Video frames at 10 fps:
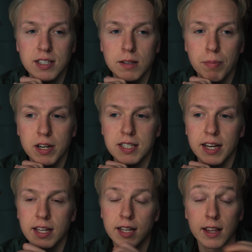it by
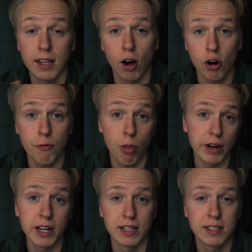saying that the
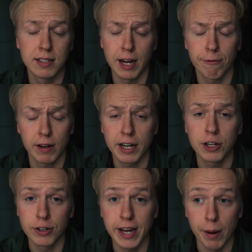R3 is definitely a
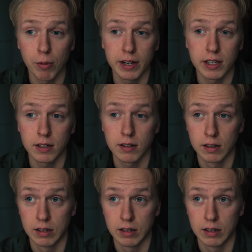good camera in